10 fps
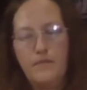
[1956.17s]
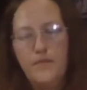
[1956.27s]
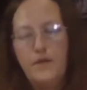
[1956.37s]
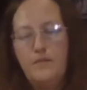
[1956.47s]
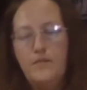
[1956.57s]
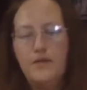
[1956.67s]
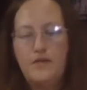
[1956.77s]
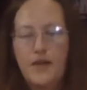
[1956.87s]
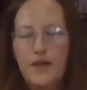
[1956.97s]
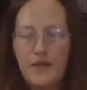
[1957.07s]
Oh, and I
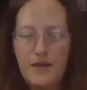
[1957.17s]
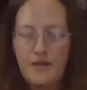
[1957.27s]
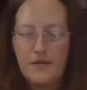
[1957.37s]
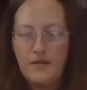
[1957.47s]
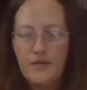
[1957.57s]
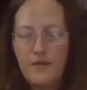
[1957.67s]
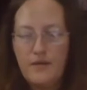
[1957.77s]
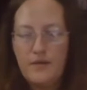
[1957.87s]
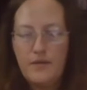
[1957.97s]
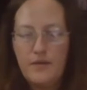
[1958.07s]
forgot to count.
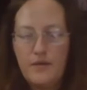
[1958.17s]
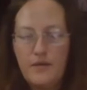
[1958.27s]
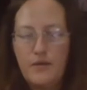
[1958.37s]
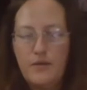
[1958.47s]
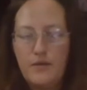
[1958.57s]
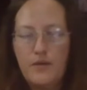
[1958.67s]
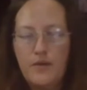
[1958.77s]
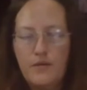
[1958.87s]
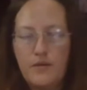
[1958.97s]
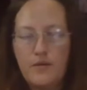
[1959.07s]
1, 2, 3,
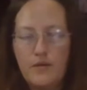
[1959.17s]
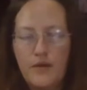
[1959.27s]
4,